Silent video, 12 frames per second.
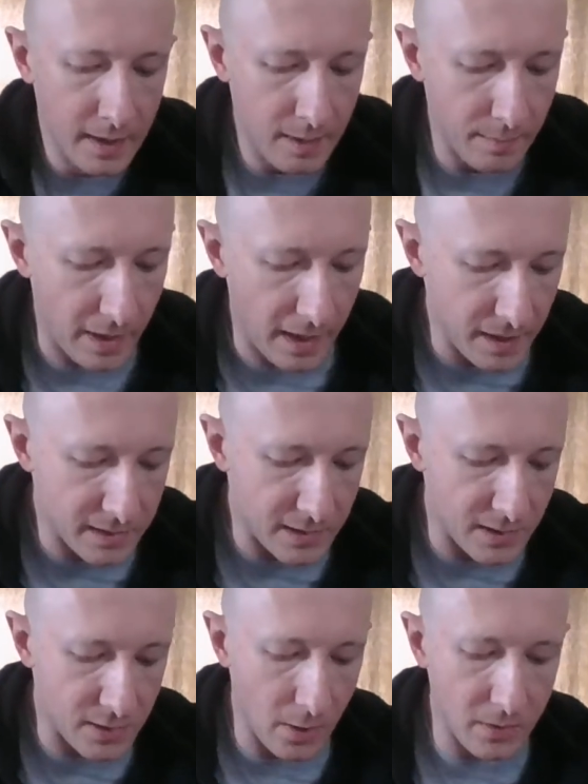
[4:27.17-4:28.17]
but I must
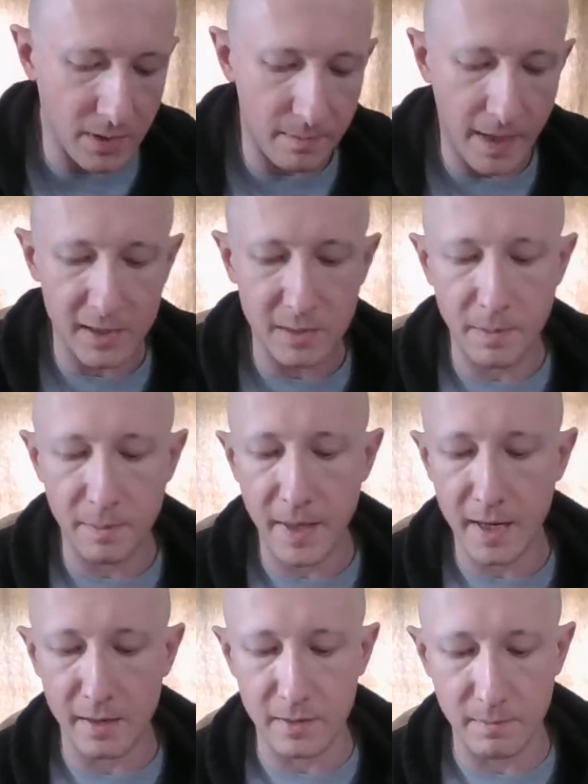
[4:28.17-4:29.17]
show them how to
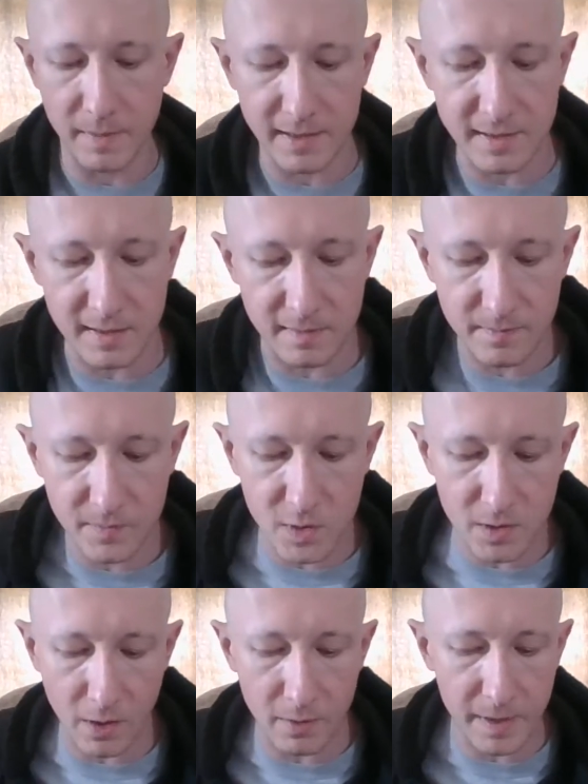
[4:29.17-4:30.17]
prepare the medicine,
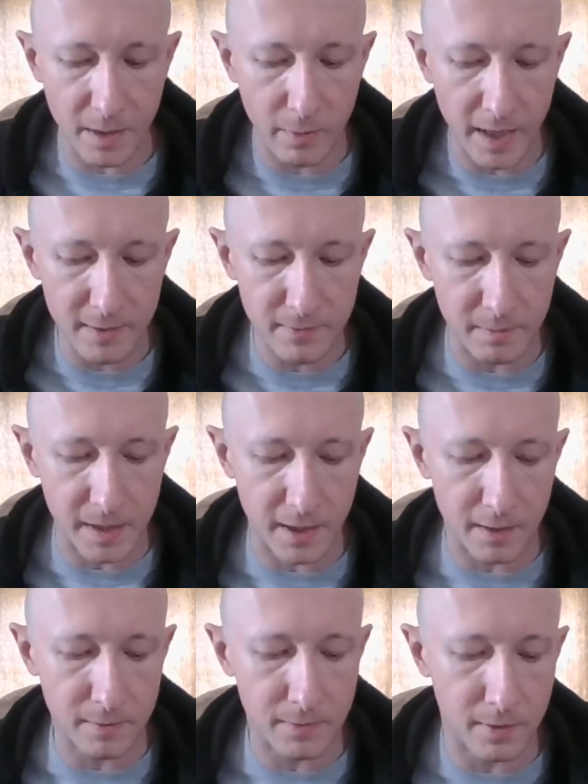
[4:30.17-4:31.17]
so I'll be away from
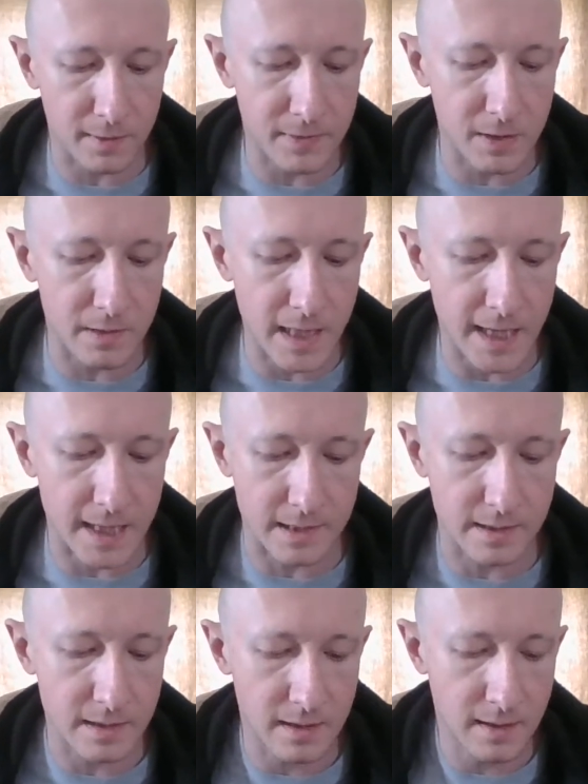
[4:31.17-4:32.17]
here for a few days.